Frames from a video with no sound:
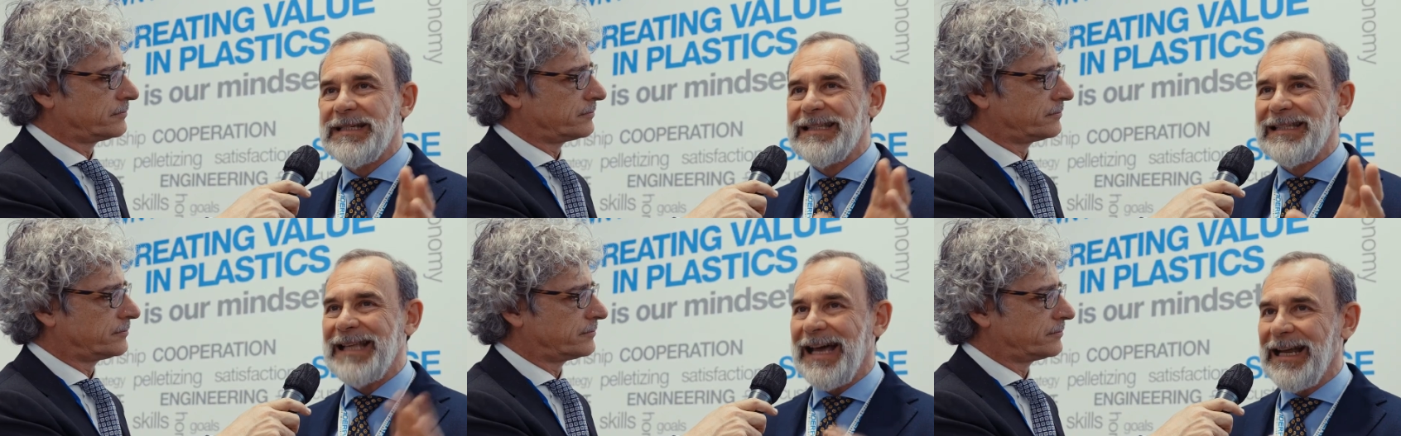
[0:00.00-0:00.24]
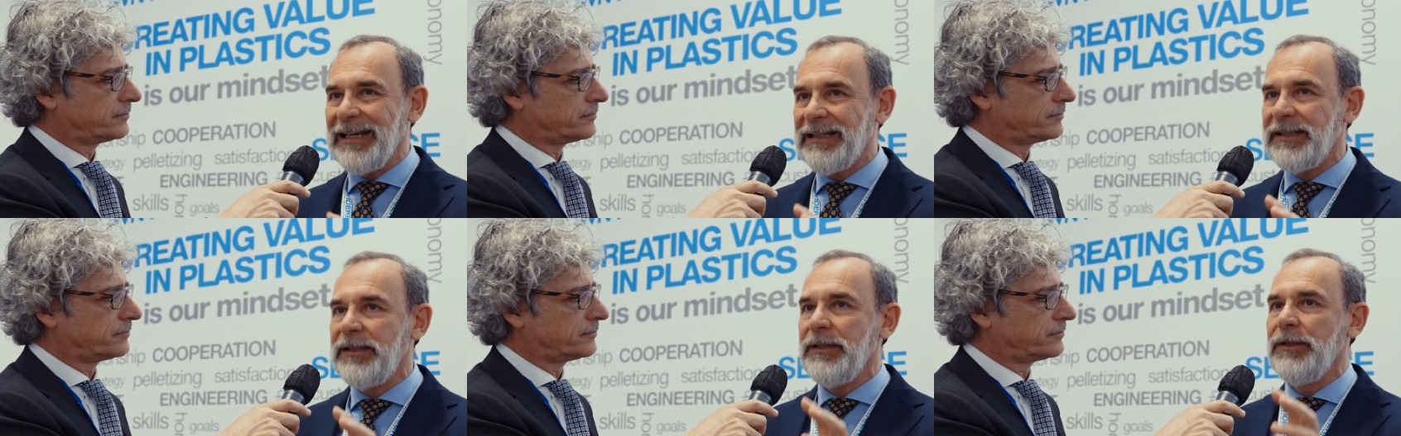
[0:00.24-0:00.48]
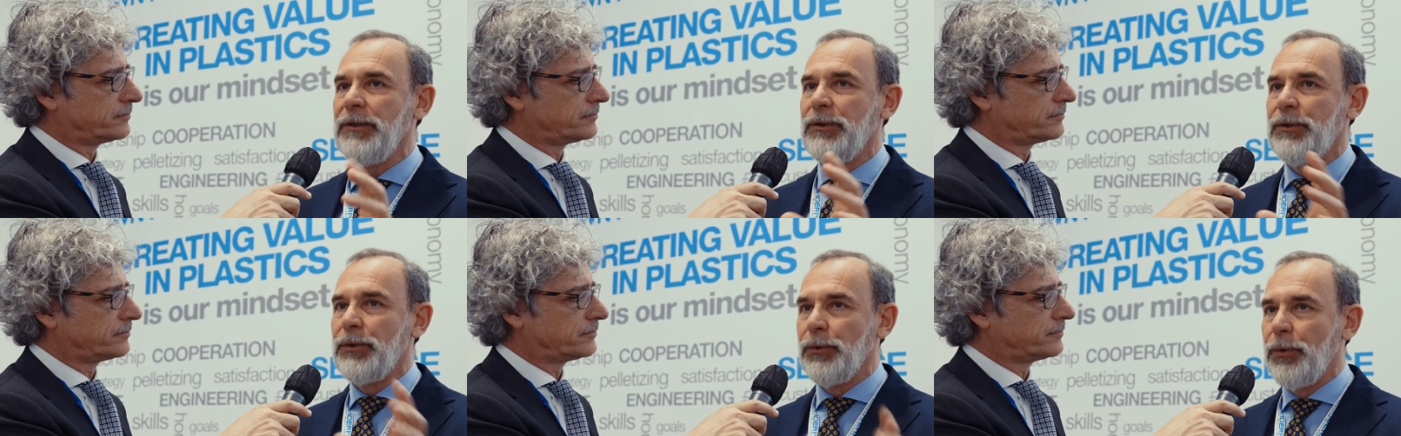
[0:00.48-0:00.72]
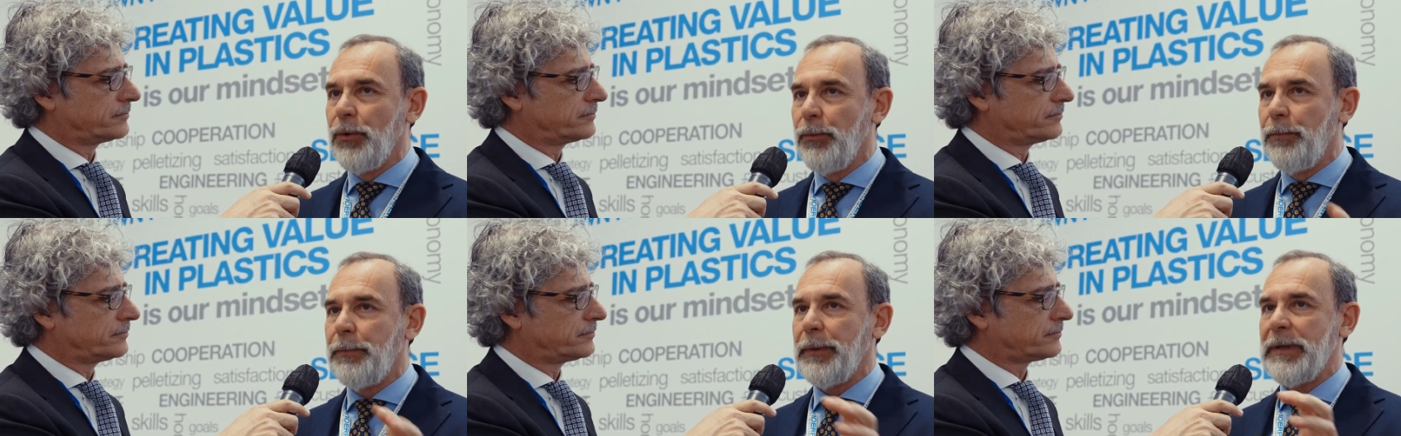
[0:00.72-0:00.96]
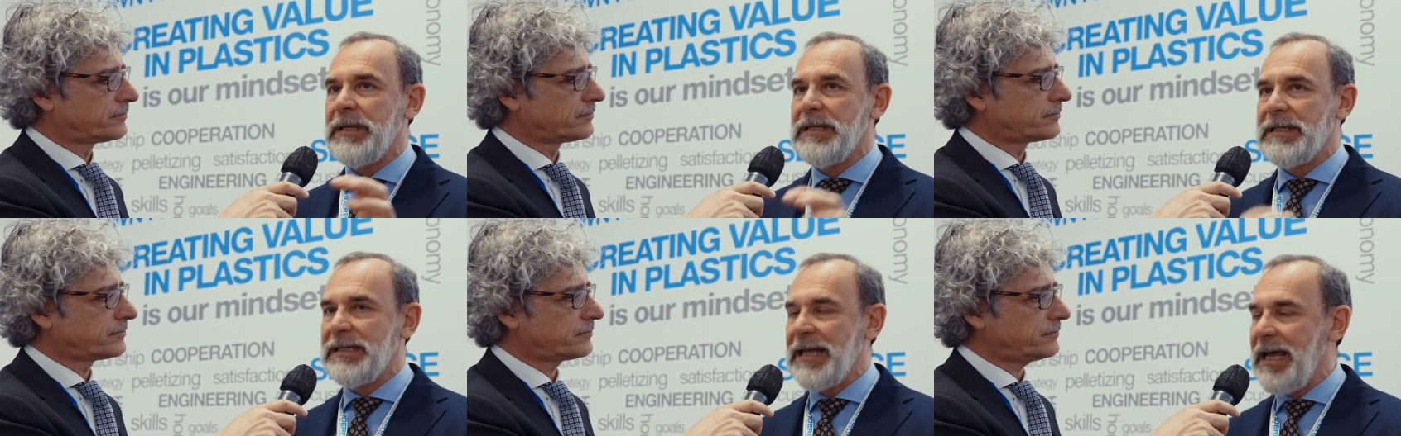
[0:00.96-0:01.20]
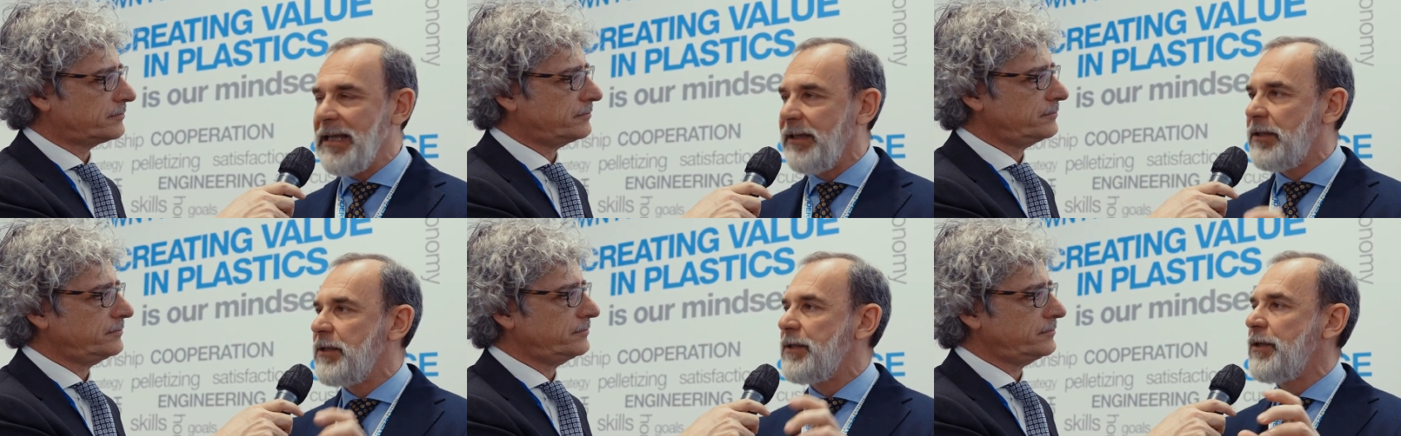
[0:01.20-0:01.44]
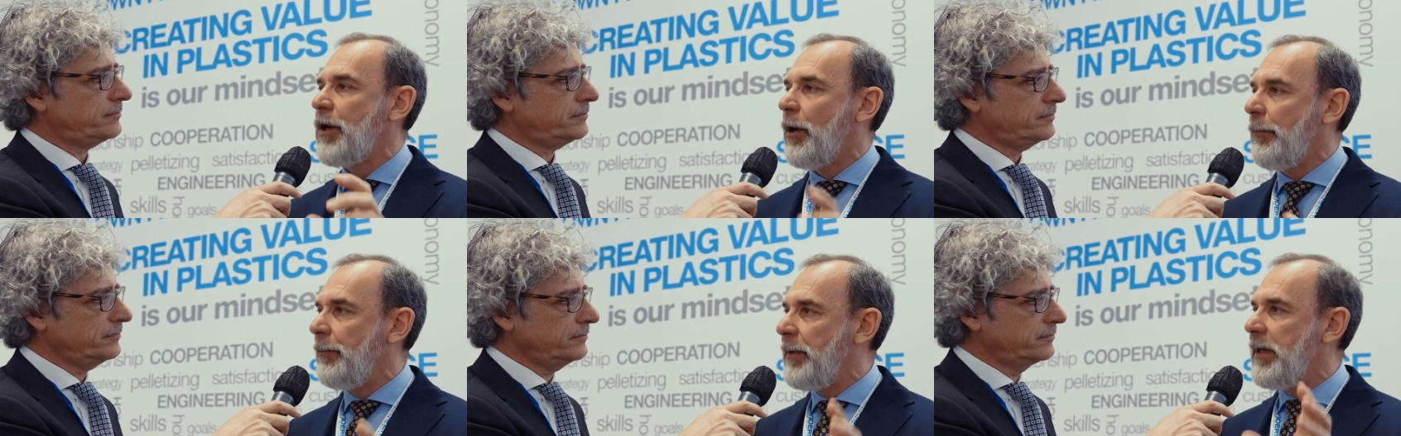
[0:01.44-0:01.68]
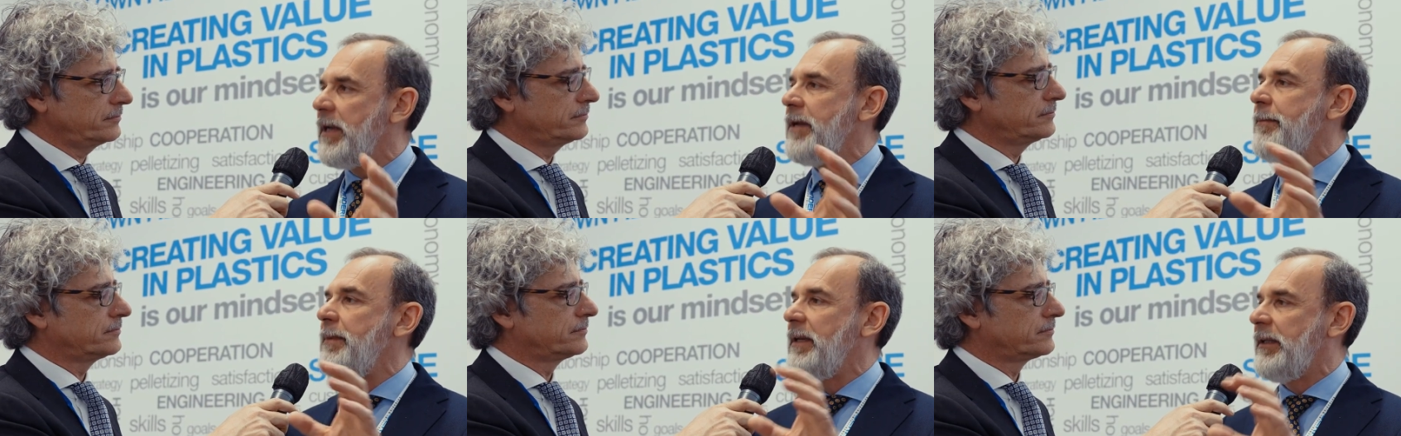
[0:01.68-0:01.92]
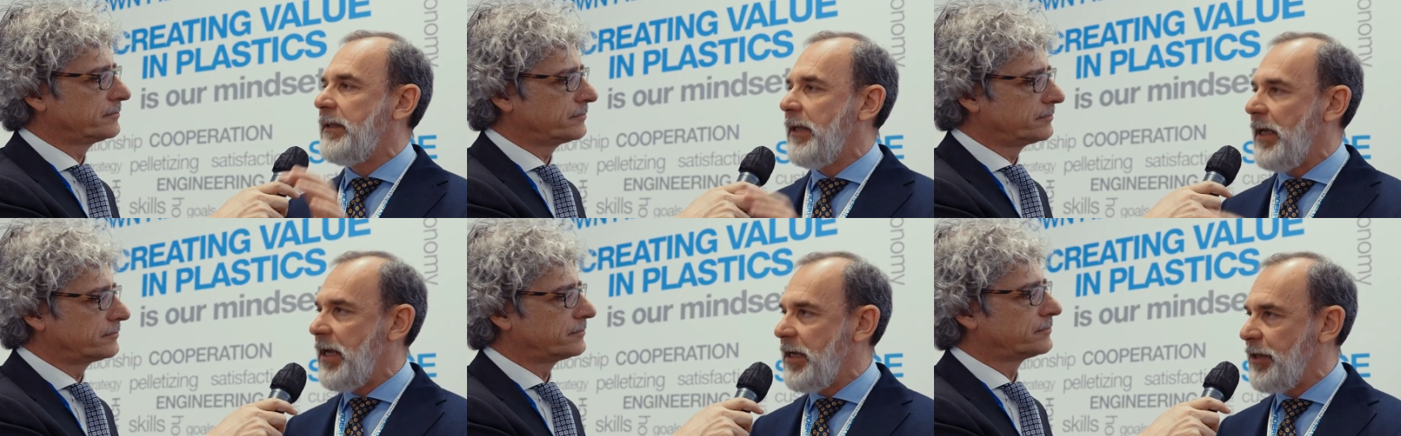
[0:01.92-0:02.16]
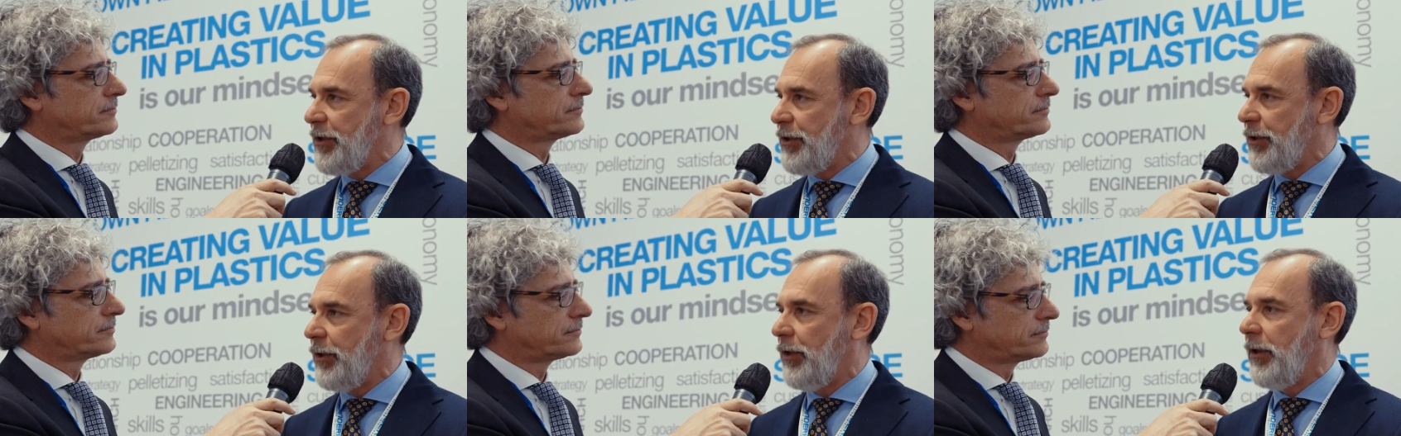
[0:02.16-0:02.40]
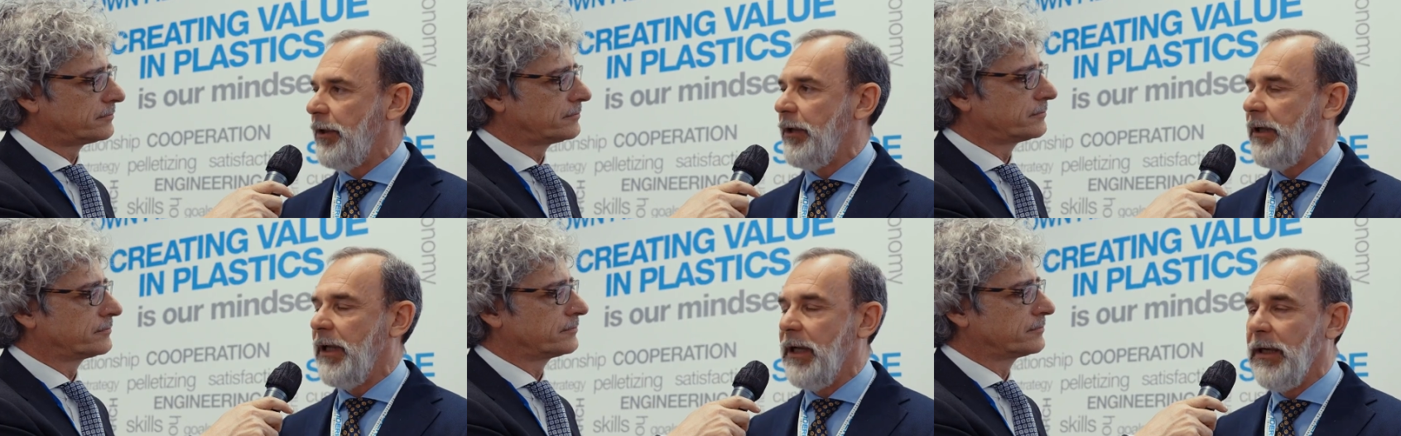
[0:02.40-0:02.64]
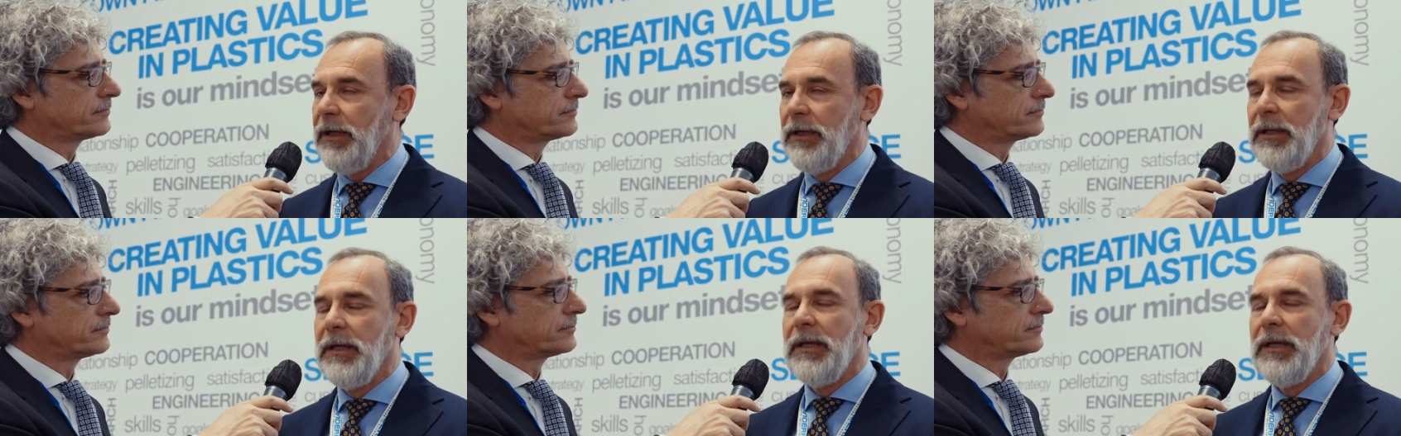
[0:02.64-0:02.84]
Speaker 1: starting to present some limitation